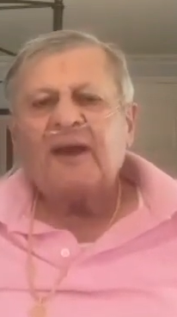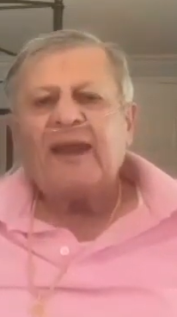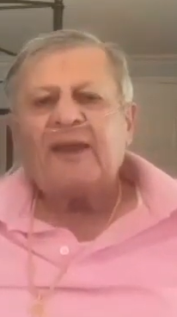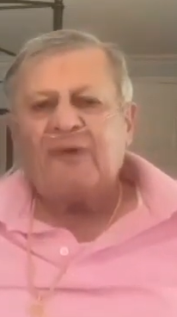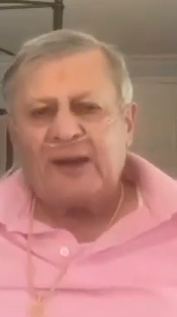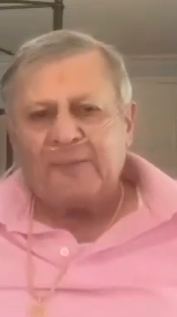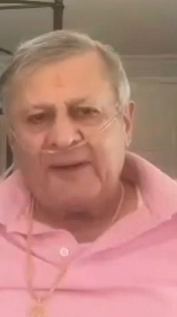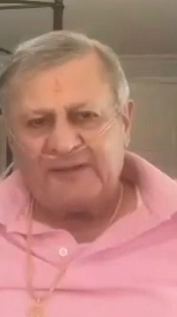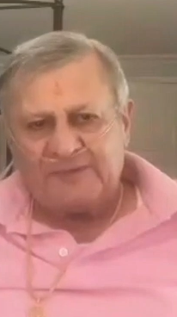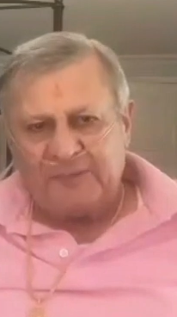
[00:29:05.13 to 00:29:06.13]

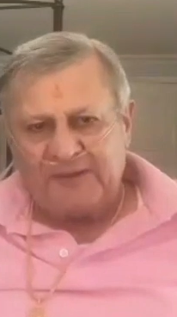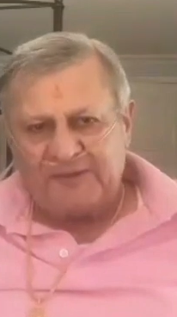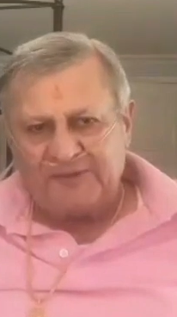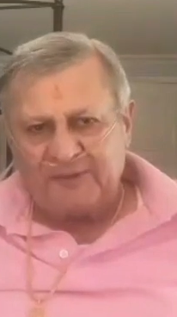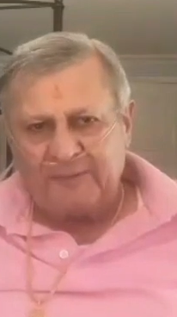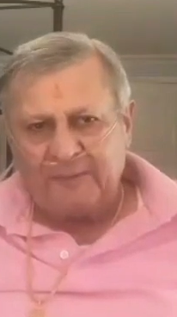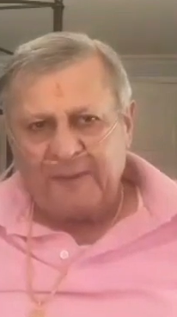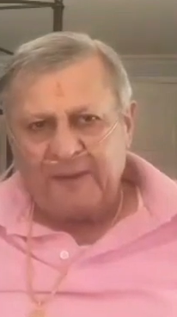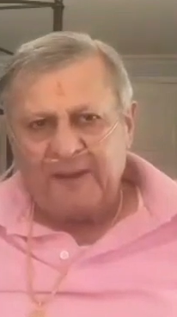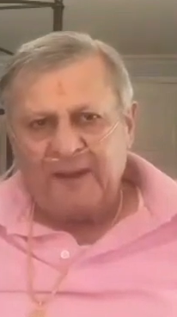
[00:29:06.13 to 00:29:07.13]
Environment is peaceful.
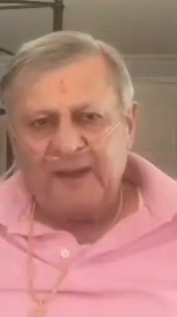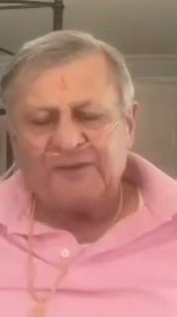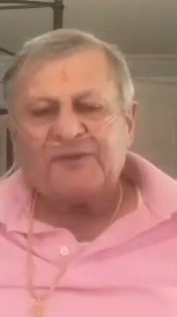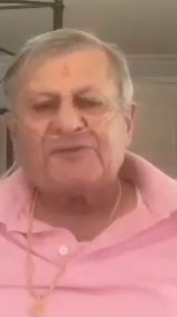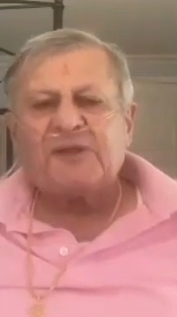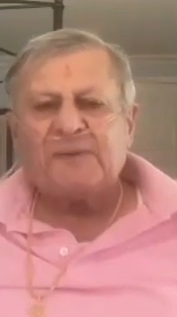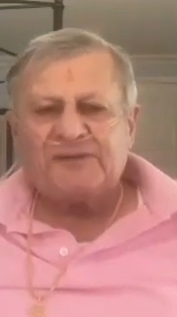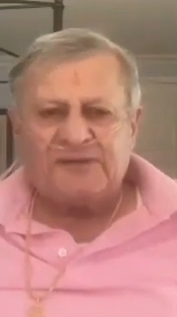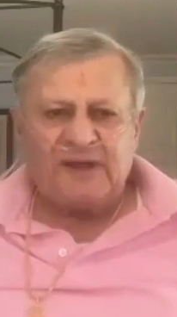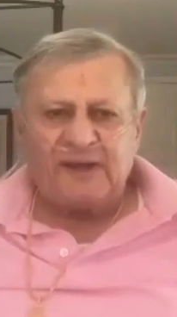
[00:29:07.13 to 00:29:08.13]

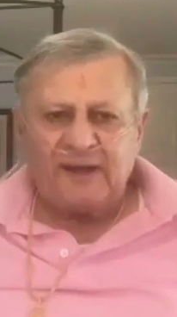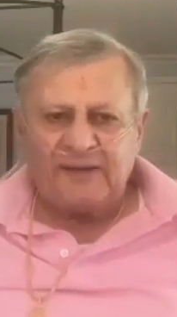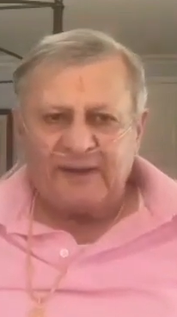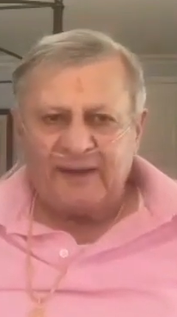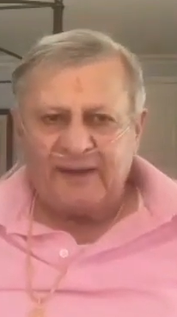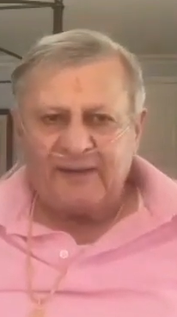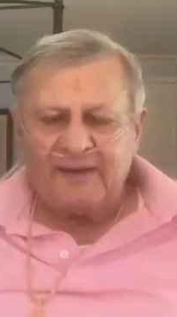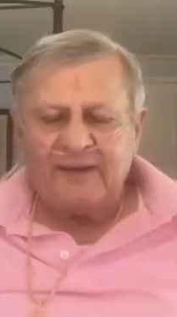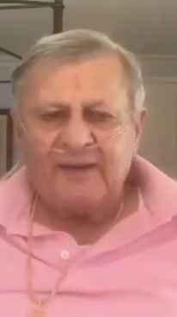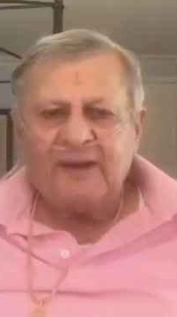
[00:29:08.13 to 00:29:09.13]
Disturbances are not there.
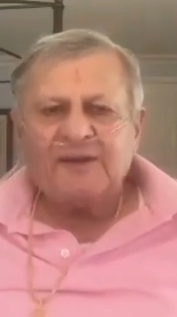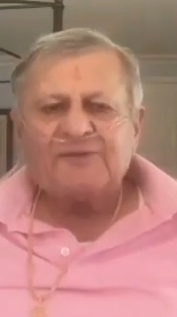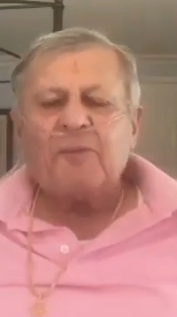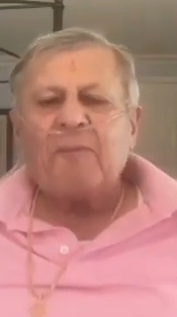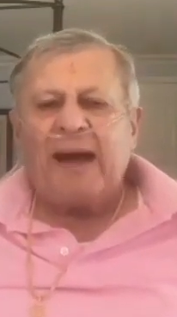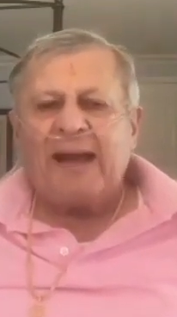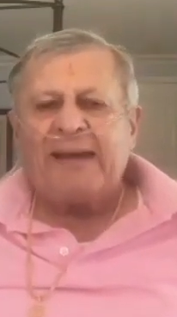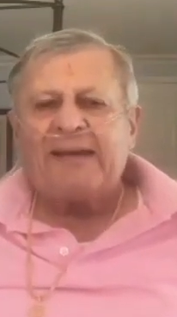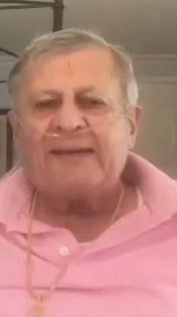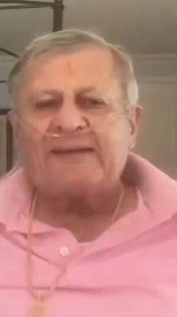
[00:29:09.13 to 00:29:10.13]
So
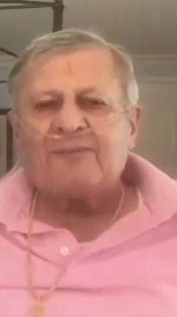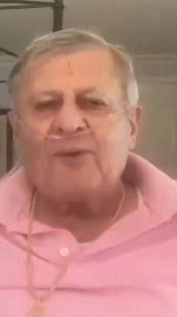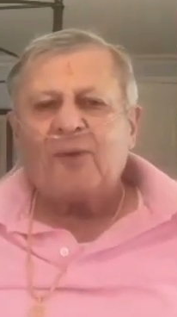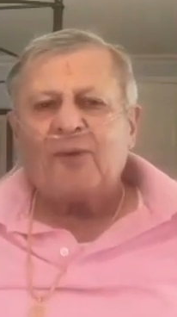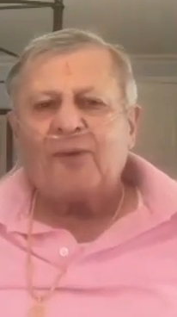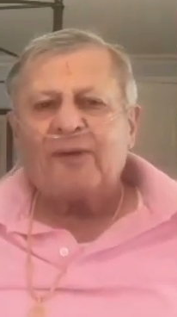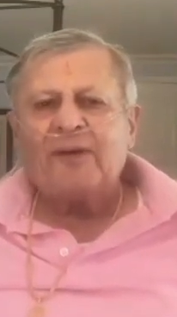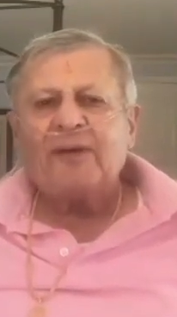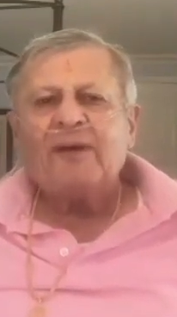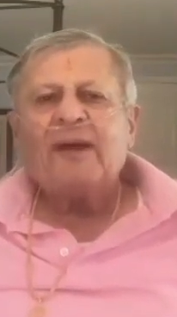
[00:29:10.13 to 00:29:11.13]
mind is
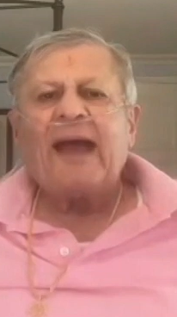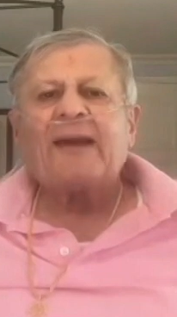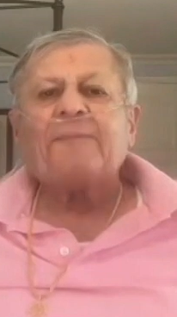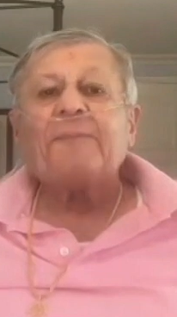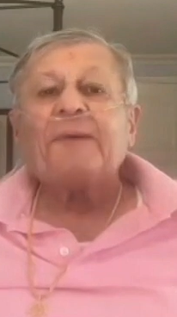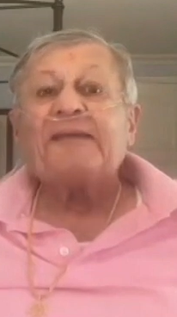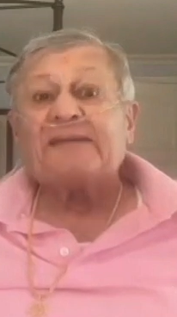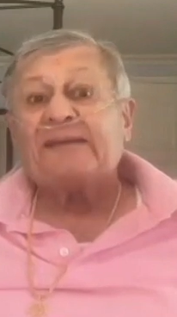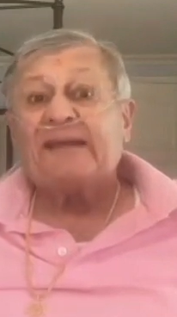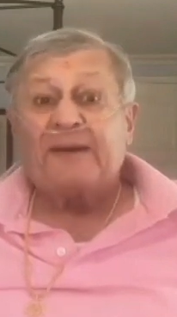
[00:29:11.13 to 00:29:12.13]
more at
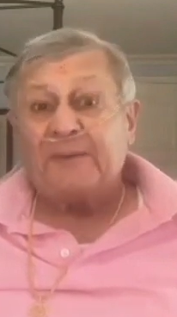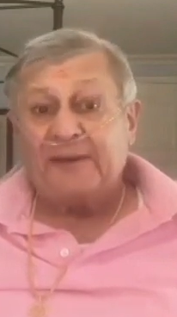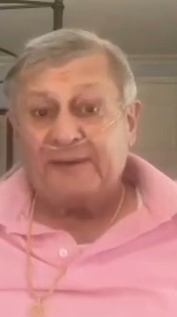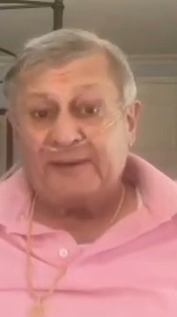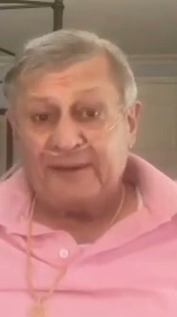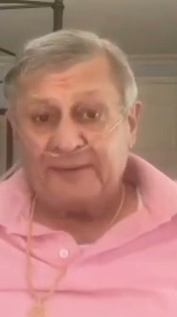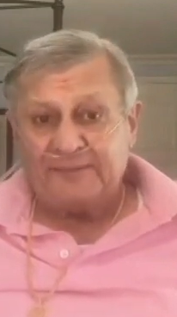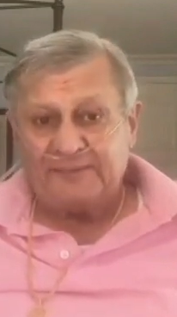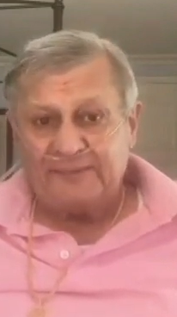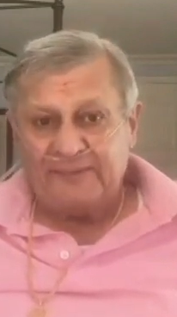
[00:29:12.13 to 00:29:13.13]
peace at that particular time.
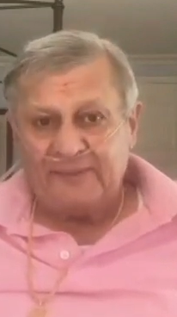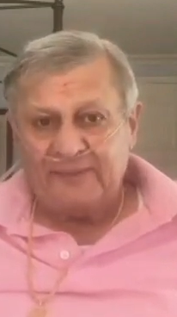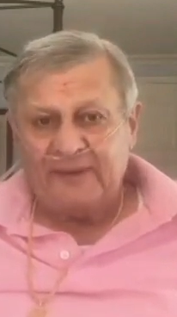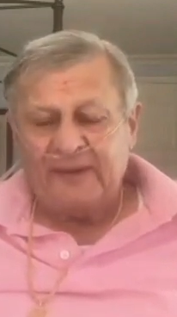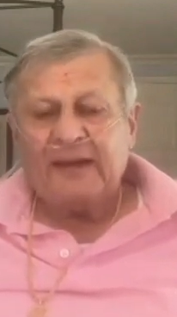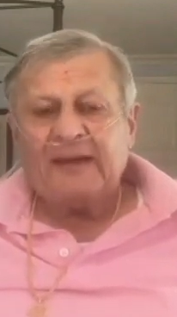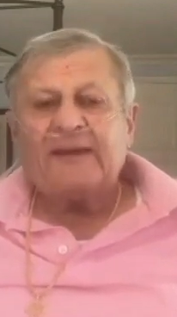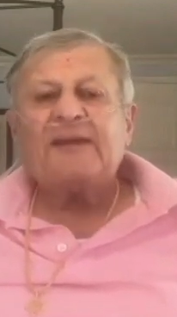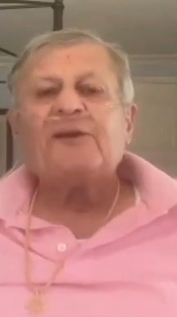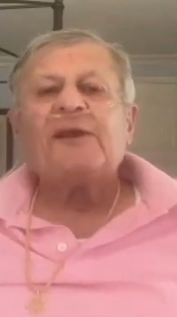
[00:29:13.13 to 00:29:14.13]

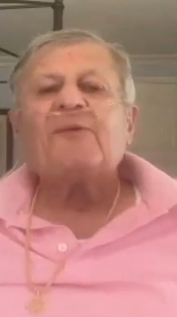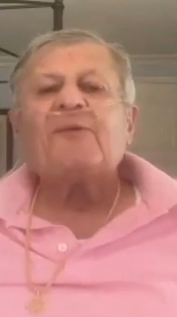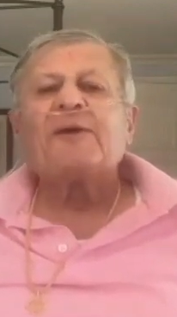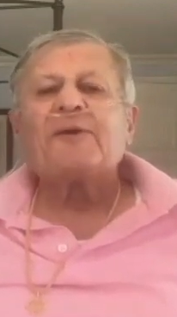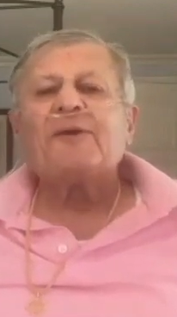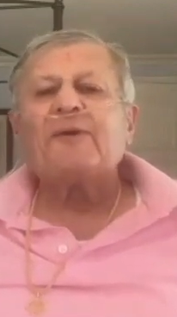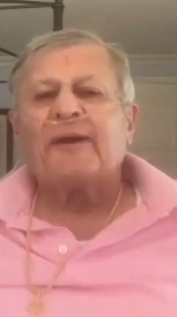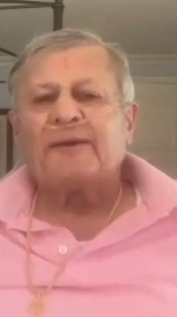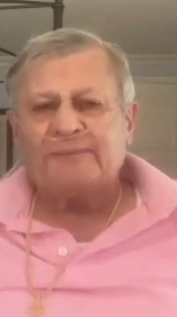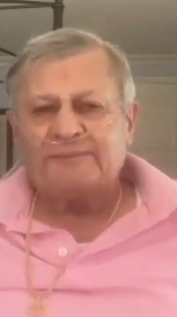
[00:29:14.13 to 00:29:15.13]
Then you really want to do
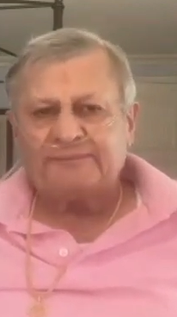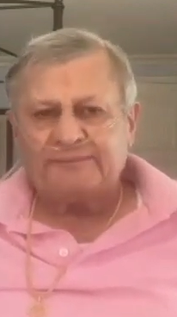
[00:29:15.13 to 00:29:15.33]
it.